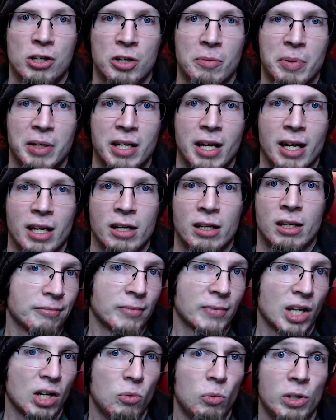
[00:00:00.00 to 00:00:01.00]
up again.
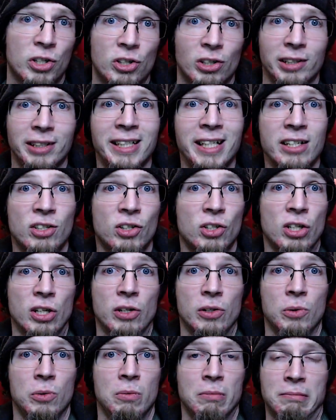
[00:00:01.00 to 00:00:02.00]
Which leads
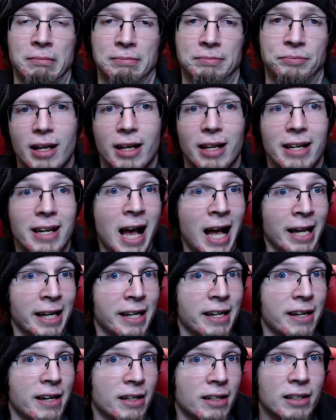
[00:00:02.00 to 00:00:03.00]
to
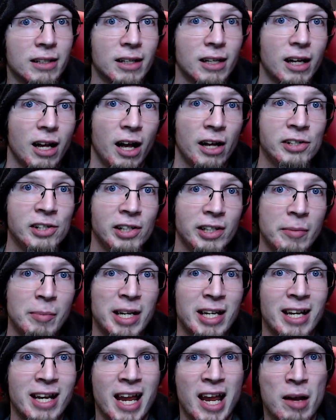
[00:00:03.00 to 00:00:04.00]
9.
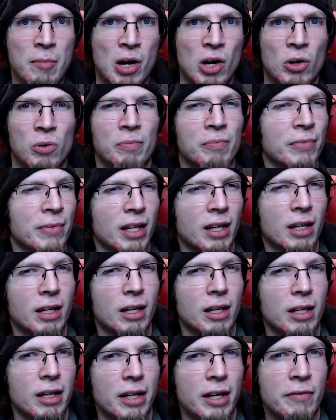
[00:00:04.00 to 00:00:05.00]
Unlimited ammo,
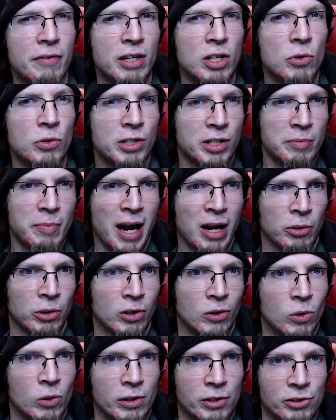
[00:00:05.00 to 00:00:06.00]
if it uses power
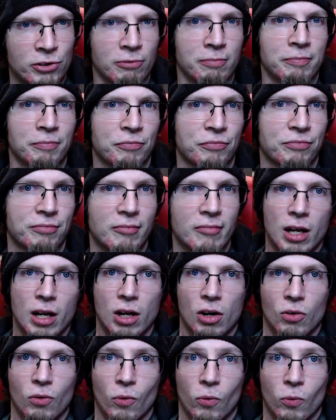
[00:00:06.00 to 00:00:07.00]
cores.
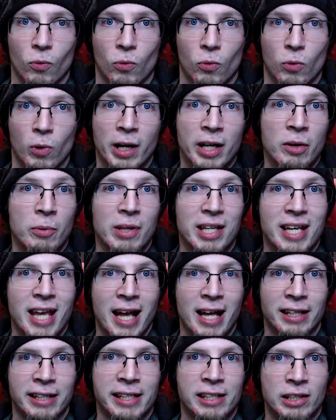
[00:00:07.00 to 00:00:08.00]
Running with a Gatling